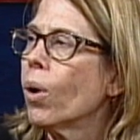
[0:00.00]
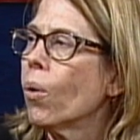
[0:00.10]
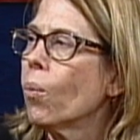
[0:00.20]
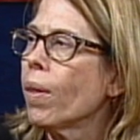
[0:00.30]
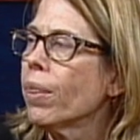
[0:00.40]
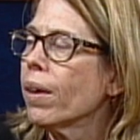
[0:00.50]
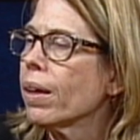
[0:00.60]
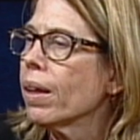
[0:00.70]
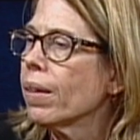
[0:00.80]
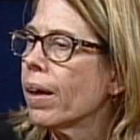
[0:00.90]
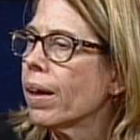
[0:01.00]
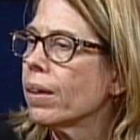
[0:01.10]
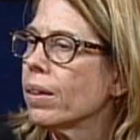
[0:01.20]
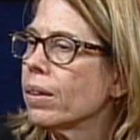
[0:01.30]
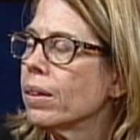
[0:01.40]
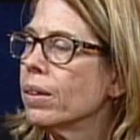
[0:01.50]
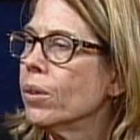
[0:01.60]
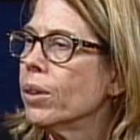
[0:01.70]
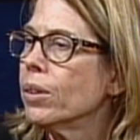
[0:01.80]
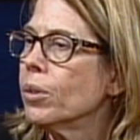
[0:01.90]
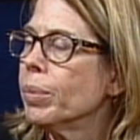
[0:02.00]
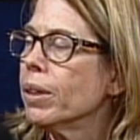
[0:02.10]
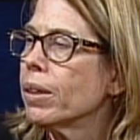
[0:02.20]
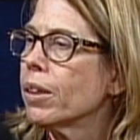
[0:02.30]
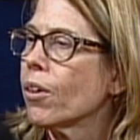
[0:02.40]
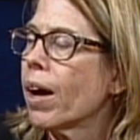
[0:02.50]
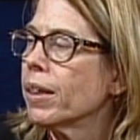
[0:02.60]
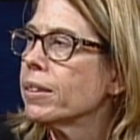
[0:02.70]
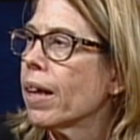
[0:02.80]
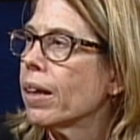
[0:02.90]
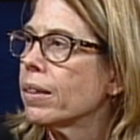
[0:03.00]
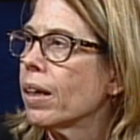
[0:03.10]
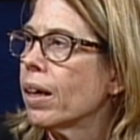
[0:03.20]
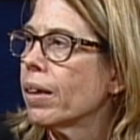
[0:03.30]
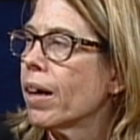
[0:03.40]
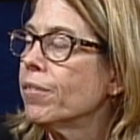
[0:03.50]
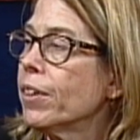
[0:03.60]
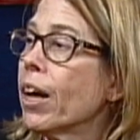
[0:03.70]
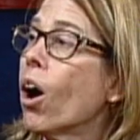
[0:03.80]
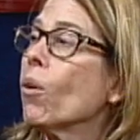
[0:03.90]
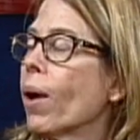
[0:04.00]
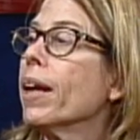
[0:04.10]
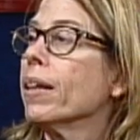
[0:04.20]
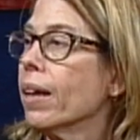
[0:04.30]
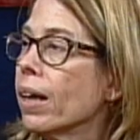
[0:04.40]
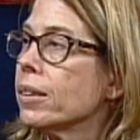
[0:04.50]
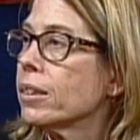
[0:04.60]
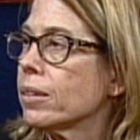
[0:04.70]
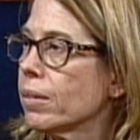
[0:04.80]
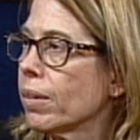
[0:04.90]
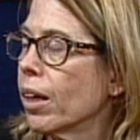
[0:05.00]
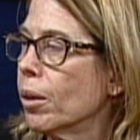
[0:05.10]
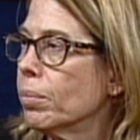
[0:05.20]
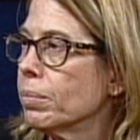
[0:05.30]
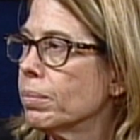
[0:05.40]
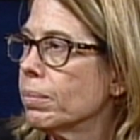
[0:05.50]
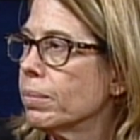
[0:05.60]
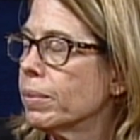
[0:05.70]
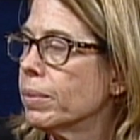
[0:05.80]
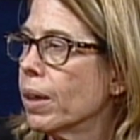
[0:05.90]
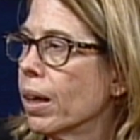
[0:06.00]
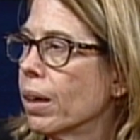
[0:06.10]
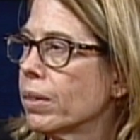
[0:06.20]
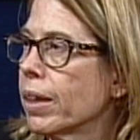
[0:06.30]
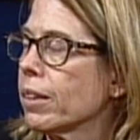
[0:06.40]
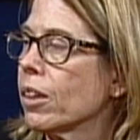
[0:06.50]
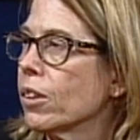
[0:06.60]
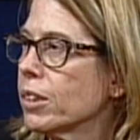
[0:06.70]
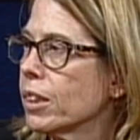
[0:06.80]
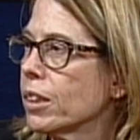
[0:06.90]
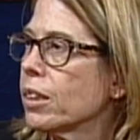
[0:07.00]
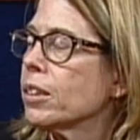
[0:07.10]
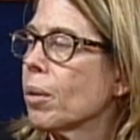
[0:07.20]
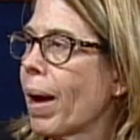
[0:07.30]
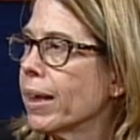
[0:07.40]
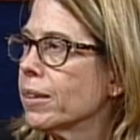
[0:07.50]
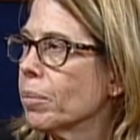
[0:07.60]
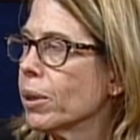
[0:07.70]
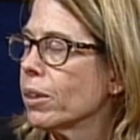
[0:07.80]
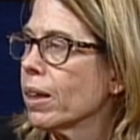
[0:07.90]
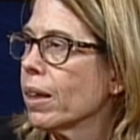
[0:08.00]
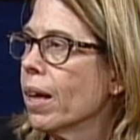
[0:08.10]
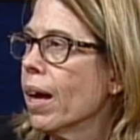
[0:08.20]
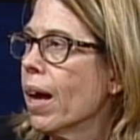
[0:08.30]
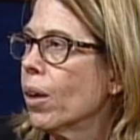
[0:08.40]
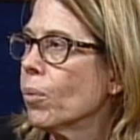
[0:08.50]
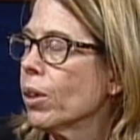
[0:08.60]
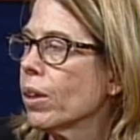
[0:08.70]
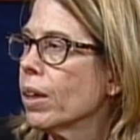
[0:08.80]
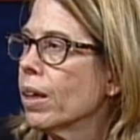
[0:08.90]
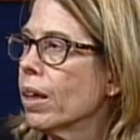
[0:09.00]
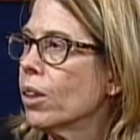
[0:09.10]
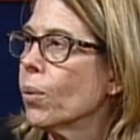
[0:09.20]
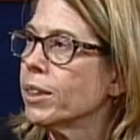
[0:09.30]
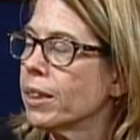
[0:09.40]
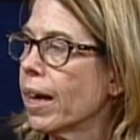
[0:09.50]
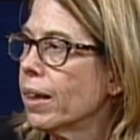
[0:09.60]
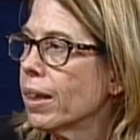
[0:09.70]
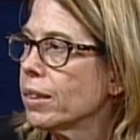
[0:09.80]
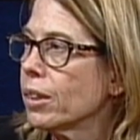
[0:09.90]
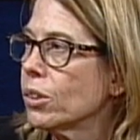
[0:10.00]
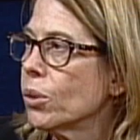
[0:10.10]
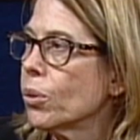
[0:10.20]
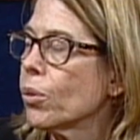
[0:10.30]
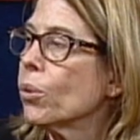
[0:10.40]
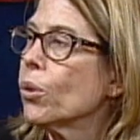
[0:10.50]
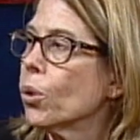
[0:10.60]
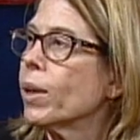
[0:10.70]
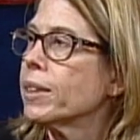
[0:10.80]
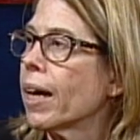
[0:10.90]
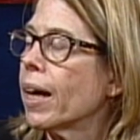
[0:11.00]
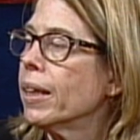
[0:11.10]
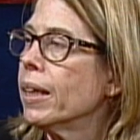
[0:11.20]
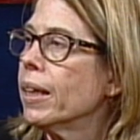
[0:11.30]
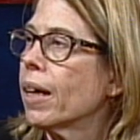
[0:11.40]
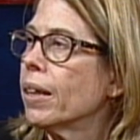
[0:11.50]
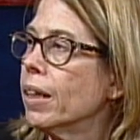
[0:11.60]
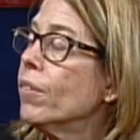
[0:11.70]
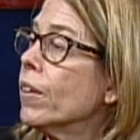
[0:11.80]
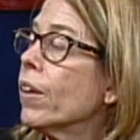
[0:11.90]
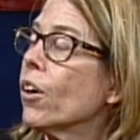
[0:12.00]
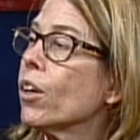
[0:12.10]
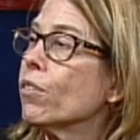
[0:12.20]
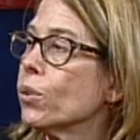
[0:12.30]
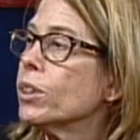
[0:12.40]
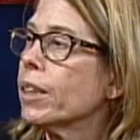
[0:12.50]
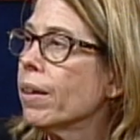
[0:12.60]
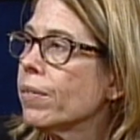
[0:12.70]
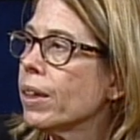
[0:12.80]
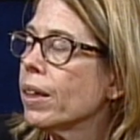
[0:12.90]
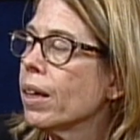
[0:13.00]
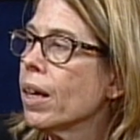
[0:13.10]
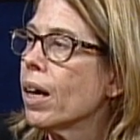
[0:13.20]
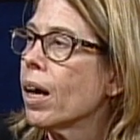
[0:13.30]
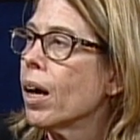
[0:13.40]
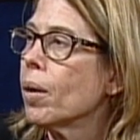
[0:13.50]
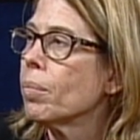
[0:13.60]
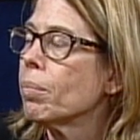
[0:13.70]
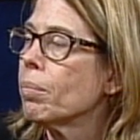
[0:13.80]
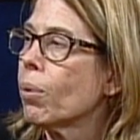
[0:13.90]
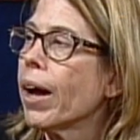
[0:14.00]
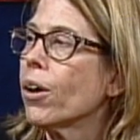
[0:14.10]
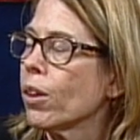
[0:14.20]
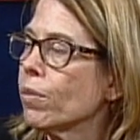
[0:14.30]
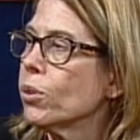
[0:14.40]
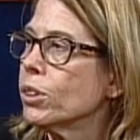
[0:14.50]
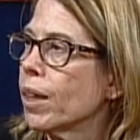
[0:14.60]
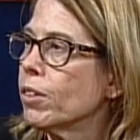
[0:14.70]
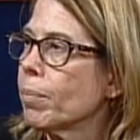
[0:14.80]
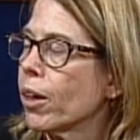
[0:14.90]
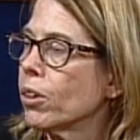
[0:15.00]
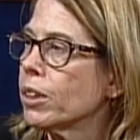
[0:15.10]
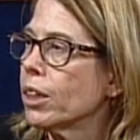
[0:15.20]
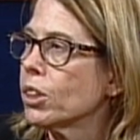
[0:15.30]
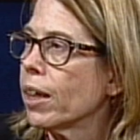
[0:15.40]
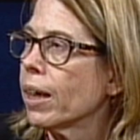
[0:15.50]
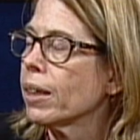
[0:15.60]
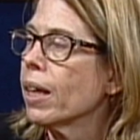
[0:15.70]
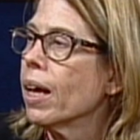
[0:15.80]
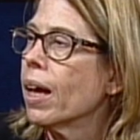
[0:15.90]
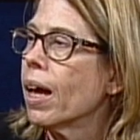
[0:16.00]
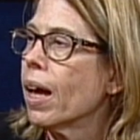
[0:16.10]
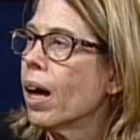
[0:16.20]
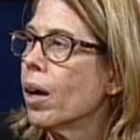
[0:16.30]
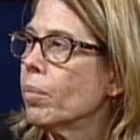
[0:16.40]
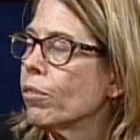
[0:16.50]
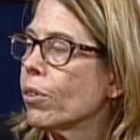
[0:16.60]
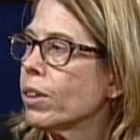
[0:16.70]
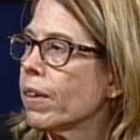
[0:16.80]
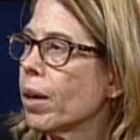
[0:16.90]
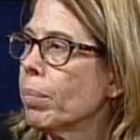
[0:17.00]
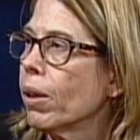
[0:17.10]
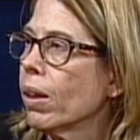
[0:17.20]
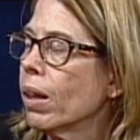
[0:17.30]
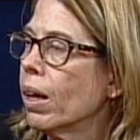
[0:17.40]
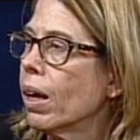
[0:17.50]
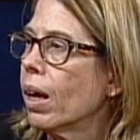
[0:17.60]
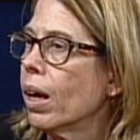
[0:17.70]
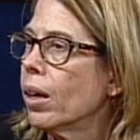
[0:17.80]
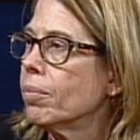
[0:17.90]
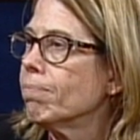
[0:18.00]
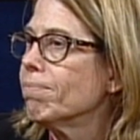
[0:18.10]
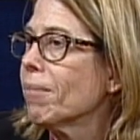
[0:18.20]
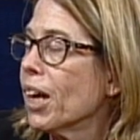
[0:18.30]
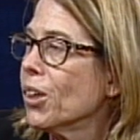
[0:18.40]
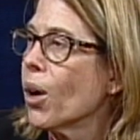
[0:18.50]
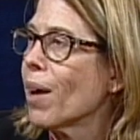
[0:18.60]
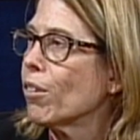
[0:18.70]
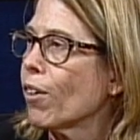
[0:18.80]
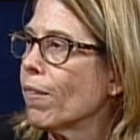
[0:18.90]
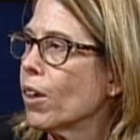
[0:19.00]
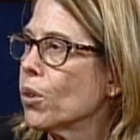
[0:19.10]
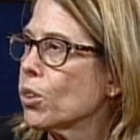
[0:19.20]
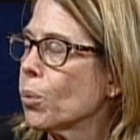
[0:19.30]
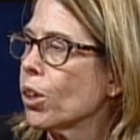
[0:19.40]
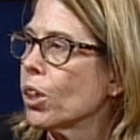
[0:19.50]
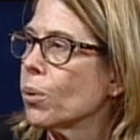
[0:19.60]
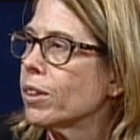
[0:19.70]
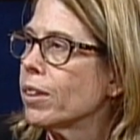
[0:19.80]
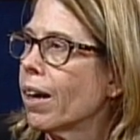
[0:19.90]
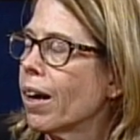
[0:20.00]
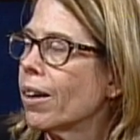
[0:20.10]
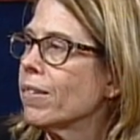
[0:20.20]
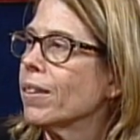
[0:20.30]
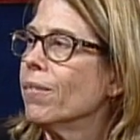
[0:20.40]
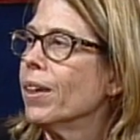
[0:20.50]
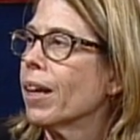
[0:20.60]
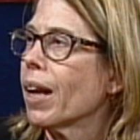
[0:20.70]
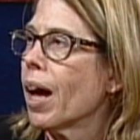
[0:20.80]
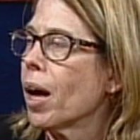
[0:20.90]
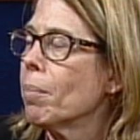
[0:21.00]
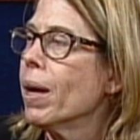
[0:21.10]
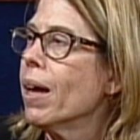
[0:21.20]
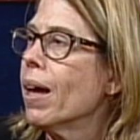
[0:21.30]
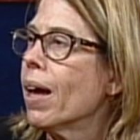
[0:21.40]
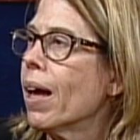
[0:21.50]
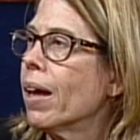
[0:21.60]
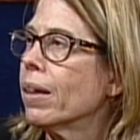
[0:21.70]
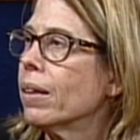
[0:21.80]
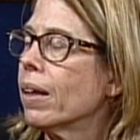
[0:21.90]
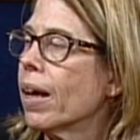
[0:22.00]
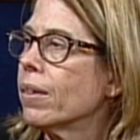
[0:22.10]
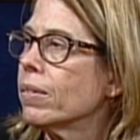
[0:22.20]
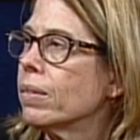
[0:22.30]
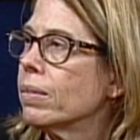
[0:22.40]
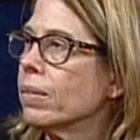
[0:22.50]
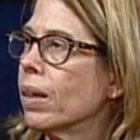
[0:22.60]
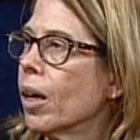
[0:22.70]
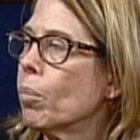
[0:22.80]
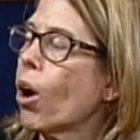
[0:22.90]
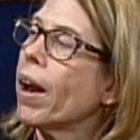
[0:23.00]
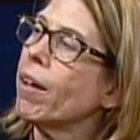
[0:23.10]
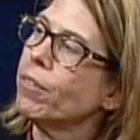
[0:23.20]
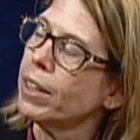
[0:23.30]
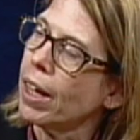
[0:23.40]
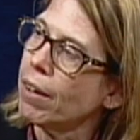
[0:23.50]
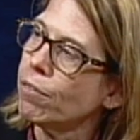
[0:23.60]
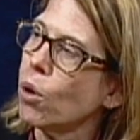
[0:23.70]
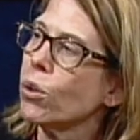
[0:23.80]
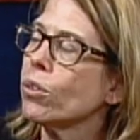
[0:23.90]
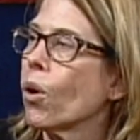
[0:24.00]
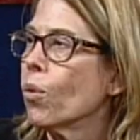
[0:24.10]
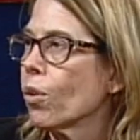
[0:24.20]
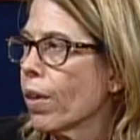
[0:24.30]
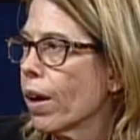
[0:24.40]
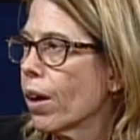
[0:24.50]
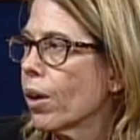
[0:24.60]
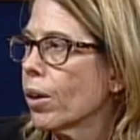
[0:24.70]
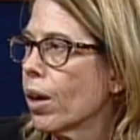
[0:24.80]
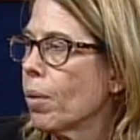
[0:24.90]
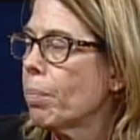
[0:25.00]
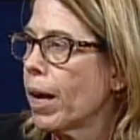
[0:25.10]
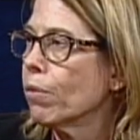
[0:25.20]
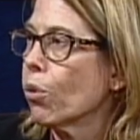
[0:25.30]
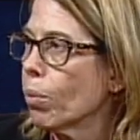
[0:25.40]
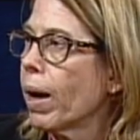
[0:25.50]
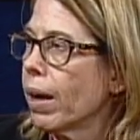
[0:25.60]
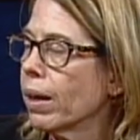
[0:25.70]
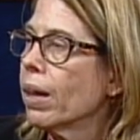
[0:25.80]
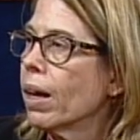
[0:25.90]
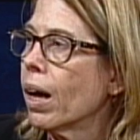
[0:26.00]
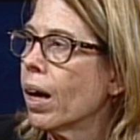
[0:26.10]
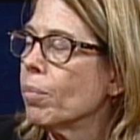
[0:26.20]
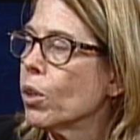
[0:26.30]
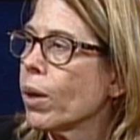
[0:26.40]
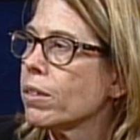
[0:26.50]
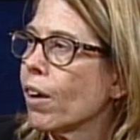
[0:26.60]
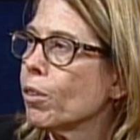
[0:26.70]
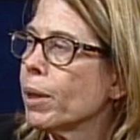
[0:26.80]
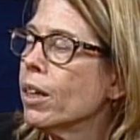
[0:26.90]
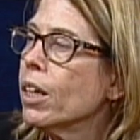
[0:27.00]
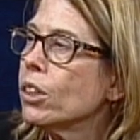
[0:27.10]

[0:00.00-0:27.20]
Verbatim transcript: Well, one thing that you need to be clear on is that uh, FDA already does um, uh, technical assistance, capacity building, and really USDA does it too through USAID, and even in the area of food safety, um, prior to the Food Safety Modernization Act. Um, for example, um, I know I have a friend that used to work at USTR, is in Vietnam, and has uh, brought FDA folks over there, um, paid for by um, the U.S. government.